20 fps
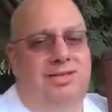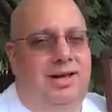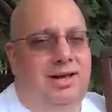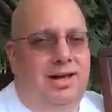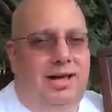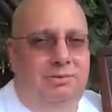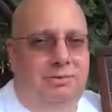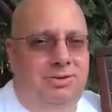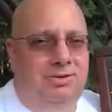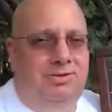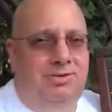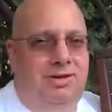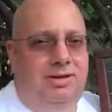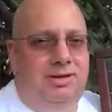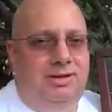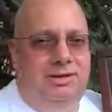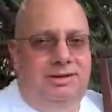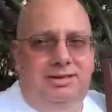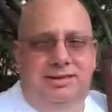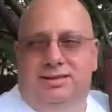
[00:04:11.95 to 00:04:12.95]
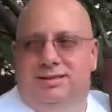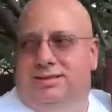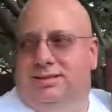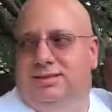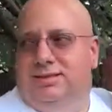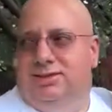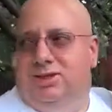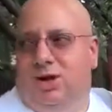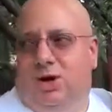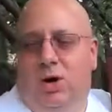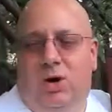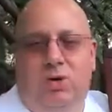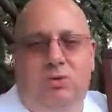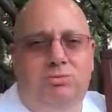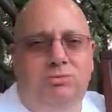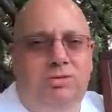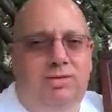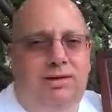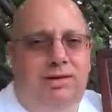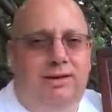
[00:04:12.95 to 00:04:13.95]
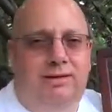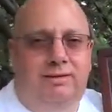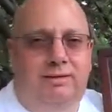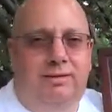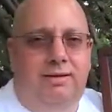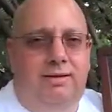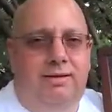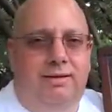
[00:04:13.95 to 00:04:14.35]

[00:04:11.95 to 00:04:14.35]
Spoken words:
Time does not exist. It is only